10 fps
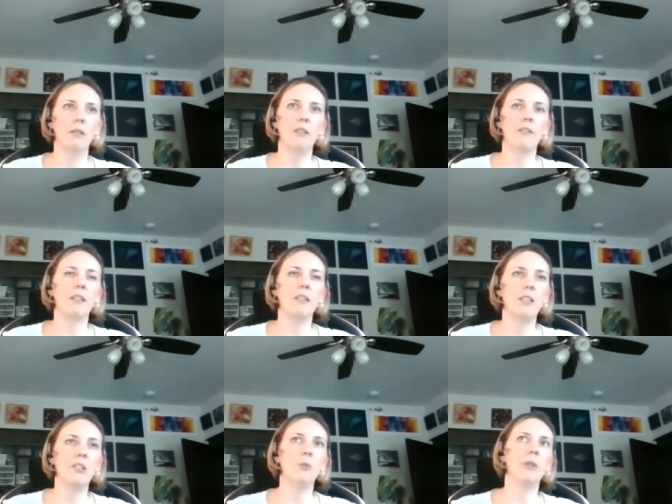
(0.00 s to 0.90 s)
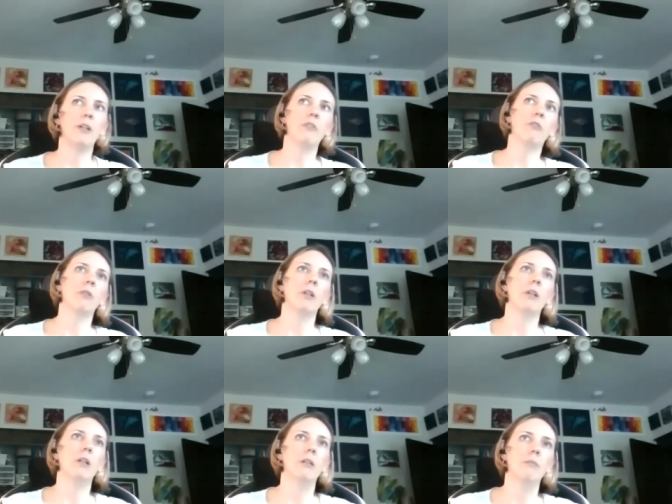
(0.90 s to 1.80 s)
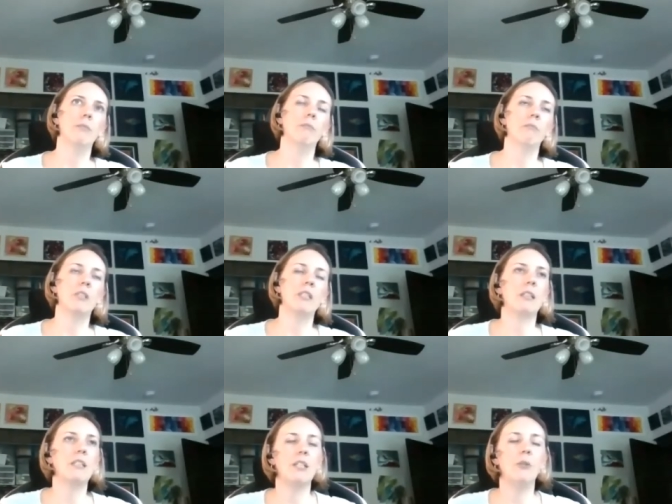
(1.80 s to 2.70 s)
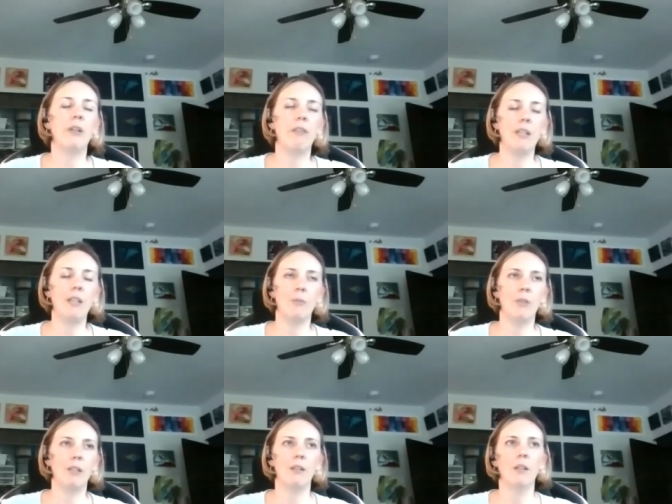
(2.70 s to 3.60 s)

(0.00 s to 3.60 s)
this continuing um, this continuing theme that